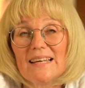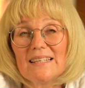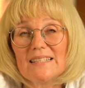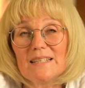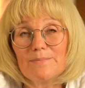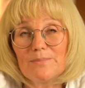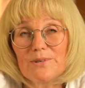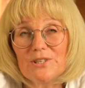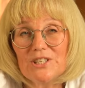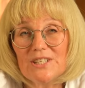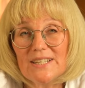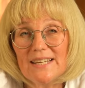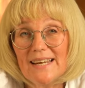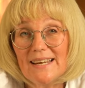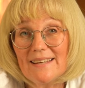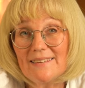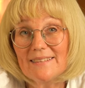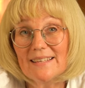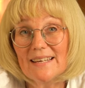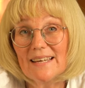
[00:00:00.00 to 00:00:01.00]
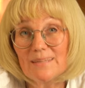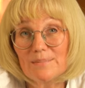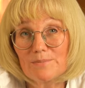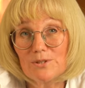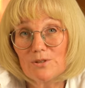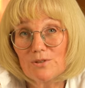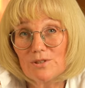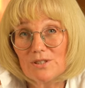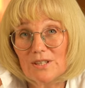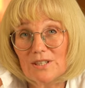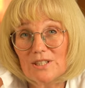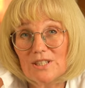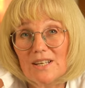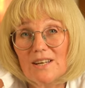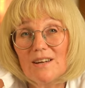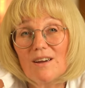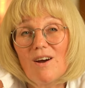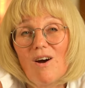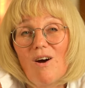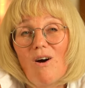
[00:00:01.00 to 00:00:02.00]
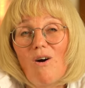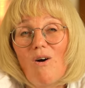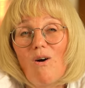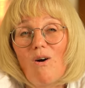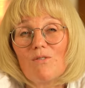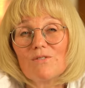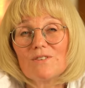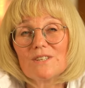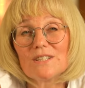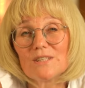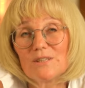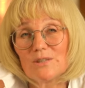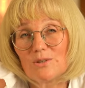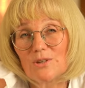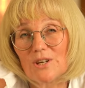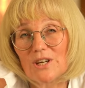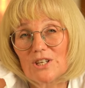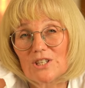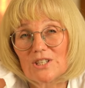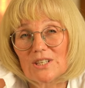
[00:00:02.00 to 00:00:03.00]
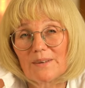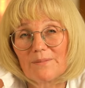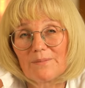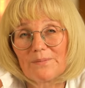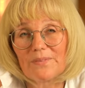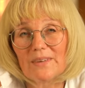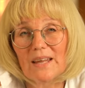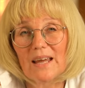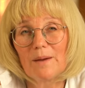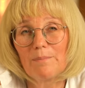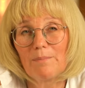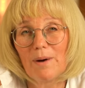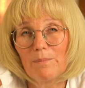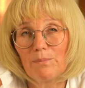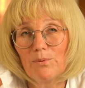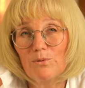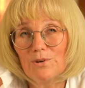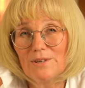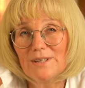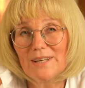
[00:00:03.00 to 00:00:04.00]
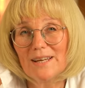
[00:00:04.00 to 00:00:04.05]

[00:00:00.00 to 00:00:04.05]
and appreciate the absurdity of the situation. A baboon